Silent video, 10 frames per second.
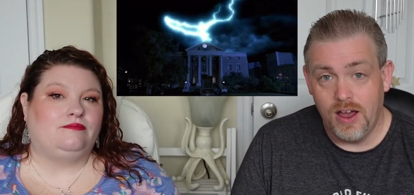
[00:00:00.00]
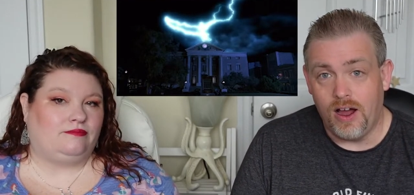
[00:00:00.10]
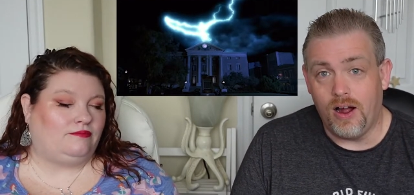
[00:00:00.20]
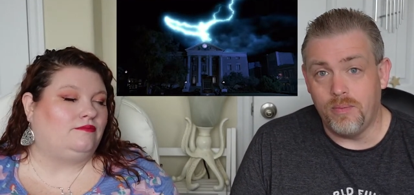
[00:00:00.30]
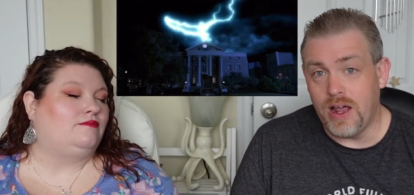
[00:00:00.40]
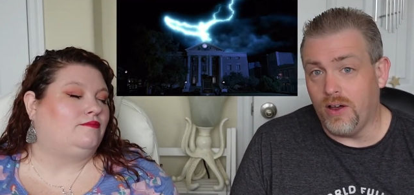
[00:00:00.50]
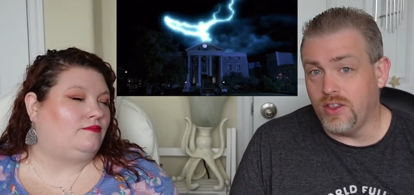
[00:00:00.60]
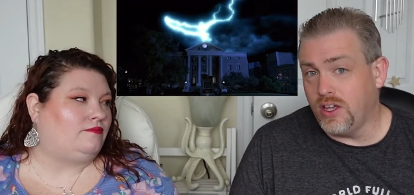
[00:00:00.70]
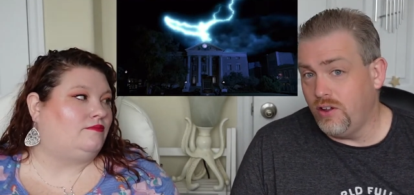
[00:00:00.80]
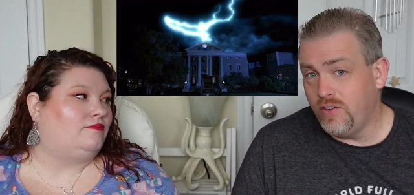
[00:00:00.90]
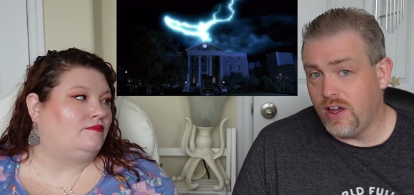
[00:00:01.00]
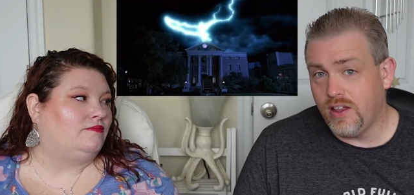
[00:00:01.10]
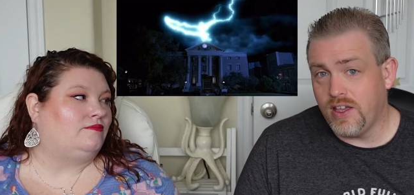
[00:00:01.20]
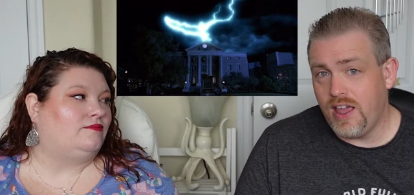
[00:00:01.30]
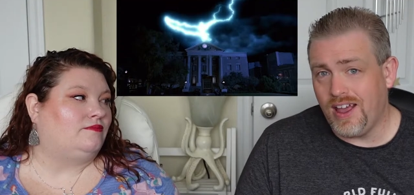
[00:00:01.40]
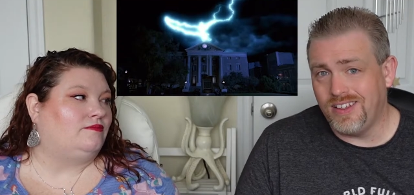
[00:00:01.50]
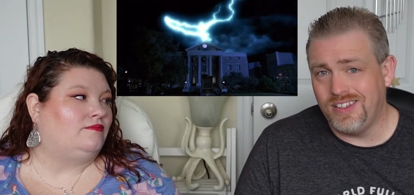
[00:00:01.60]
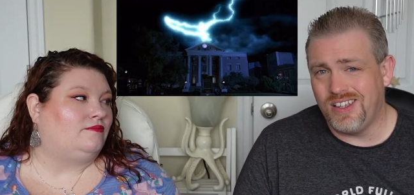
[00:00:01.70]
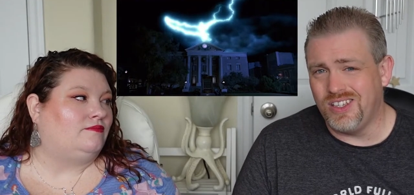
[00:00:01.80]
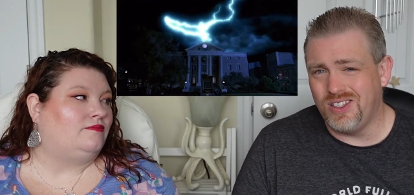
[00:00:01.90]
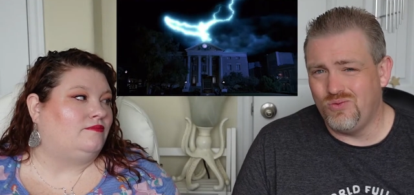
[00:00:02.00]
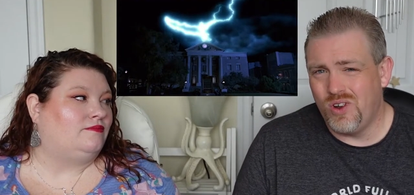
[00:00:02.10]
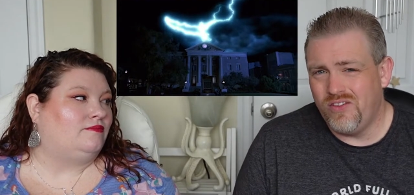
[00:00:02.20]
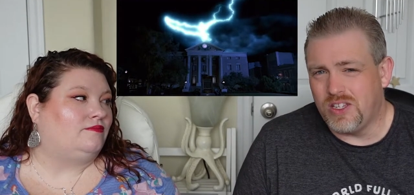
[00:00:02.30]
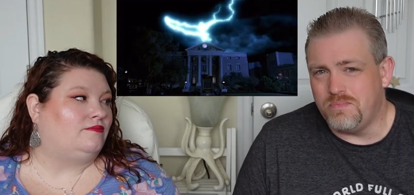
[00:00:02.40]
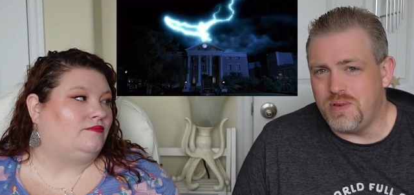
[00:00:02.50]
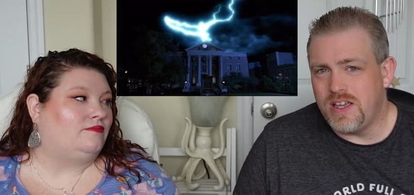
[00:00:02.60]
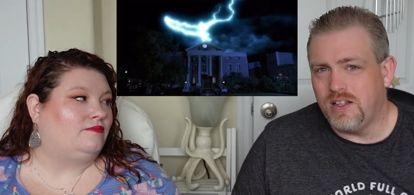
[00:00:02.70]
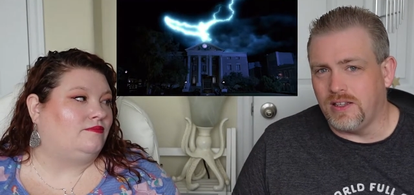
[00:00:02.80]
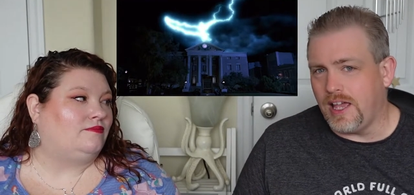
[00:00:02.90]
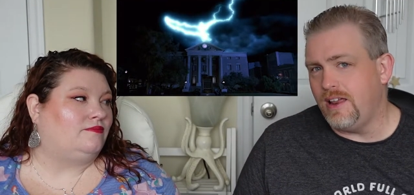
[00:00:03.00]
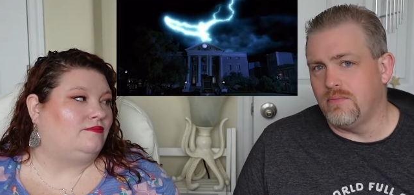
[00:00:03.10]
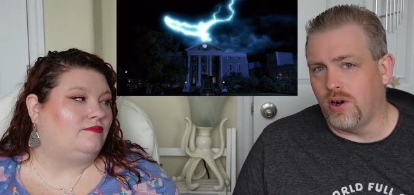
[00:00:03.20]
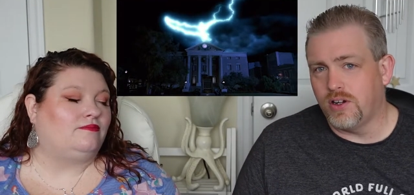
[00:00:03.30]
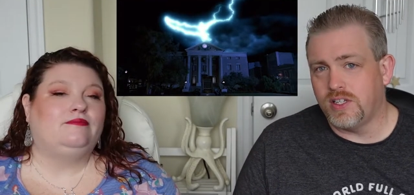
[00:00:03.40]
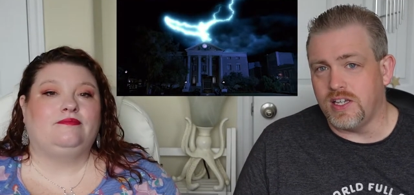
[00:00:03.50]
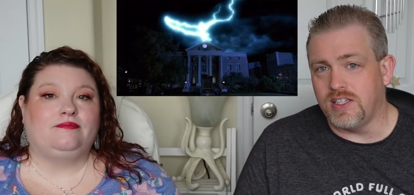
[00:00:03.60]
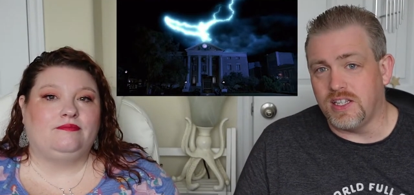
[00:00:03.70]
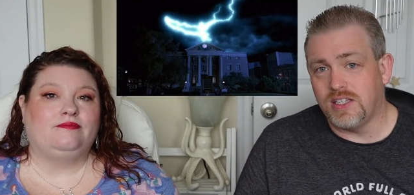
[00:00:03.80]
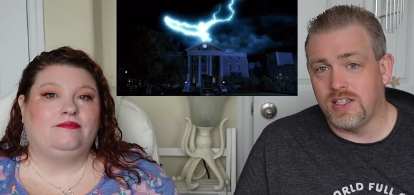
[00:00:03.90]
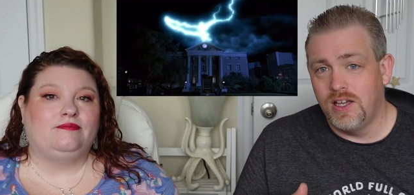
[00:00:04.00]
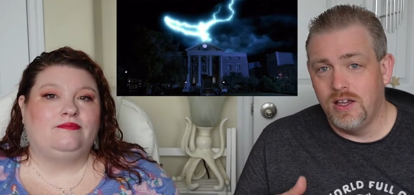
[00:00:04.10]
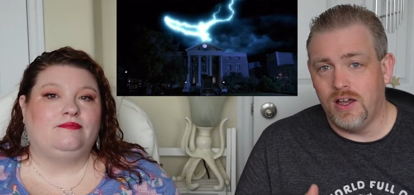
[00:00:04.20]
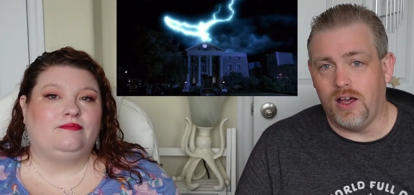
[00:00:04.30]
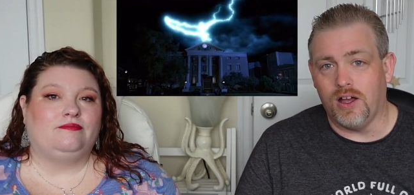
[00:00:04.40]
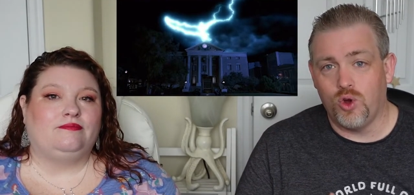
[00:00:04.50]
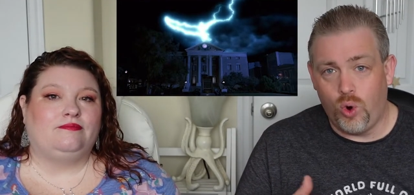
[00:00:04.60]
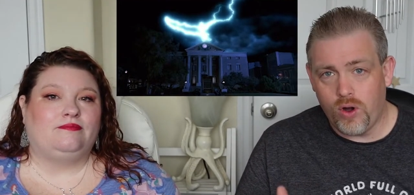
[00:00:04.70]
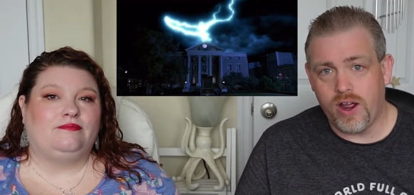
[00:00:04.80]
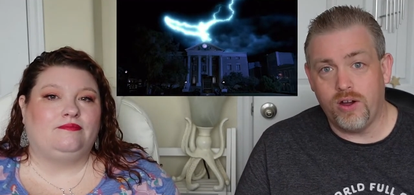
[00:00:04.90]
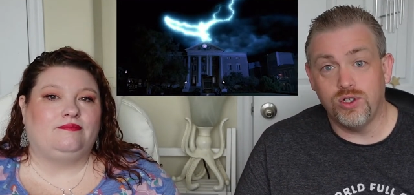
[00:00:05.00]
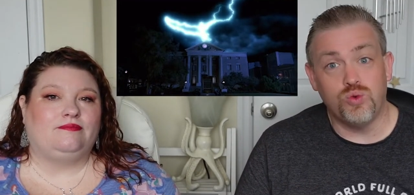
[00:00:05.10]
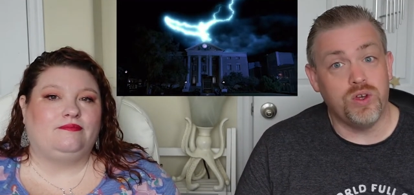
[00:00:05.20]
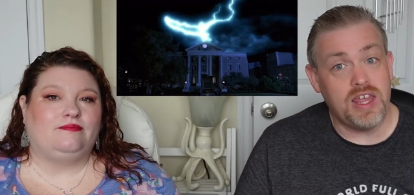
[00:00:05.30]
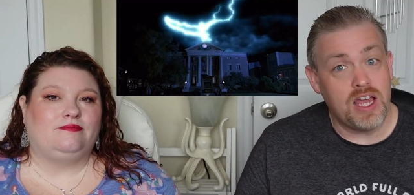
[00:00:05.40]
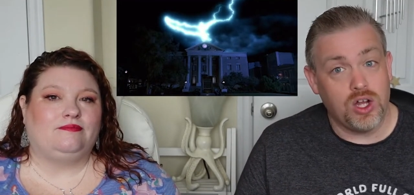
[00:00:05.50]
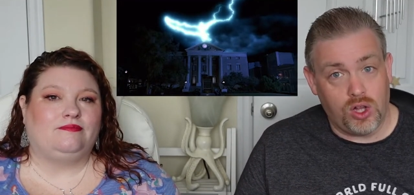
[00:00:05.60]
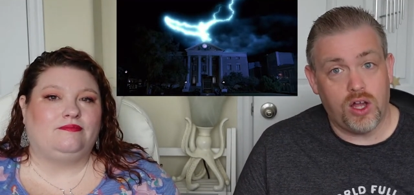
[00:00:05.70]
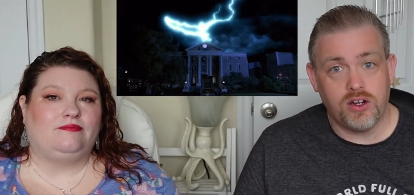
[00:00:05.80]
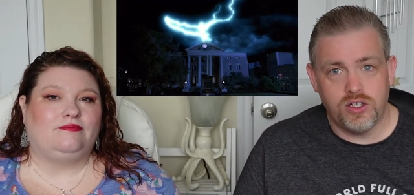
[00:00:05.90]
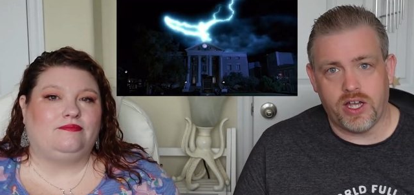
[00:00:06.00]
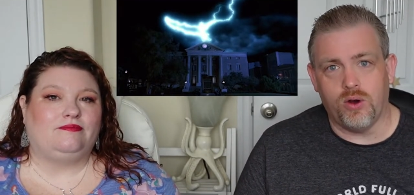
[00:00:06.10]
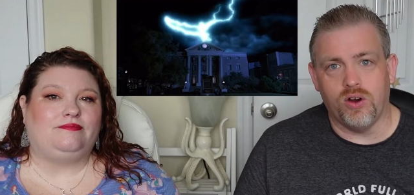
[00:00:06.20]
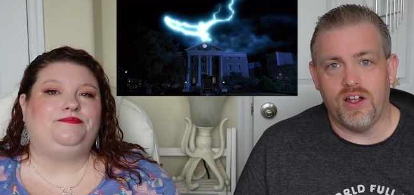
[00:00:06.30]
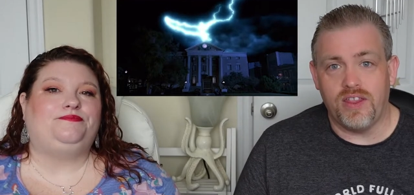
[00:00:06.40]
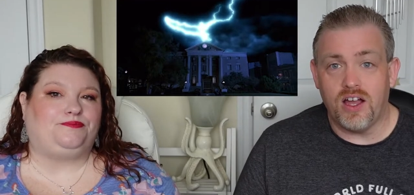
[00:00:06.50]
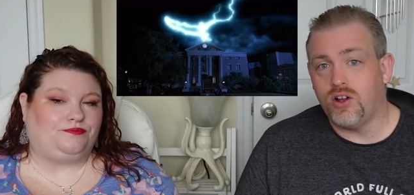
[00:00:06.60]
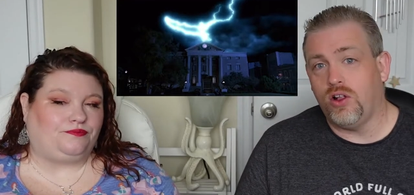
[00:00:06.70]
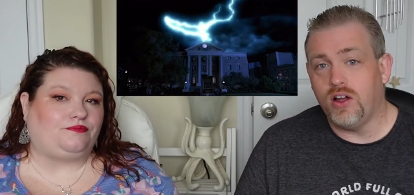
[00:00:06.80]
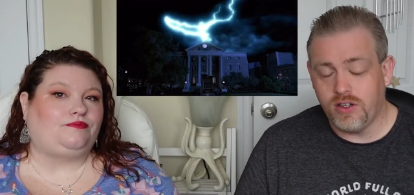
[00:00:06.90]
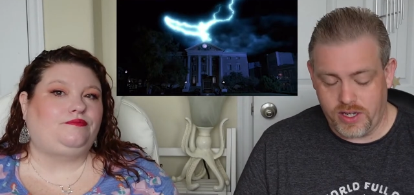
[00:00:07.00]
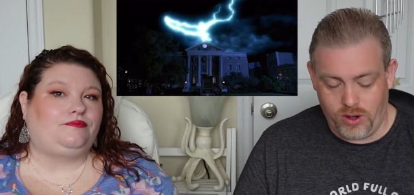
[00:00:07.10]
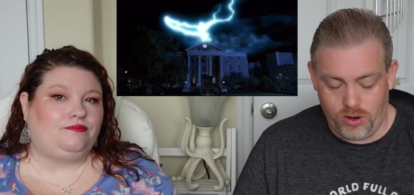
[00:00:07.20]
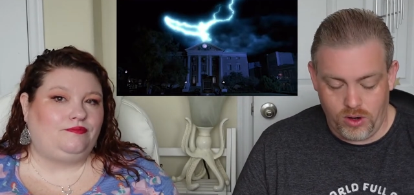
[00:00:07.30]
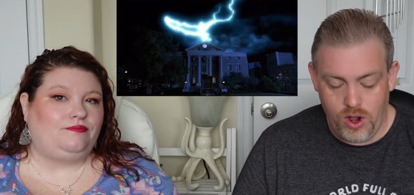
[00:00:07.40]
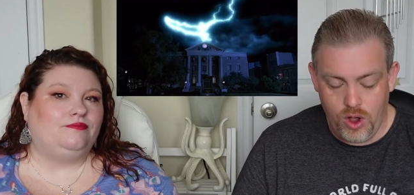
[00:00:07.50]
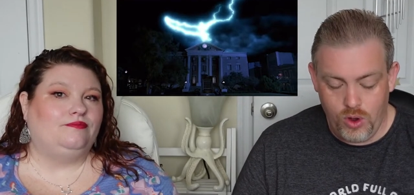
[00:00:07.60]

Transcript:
Speaker 1: Um, now the Hill Valley has is, one of its big landmarks is its uh, courthouse with a clock tower. And that clock tower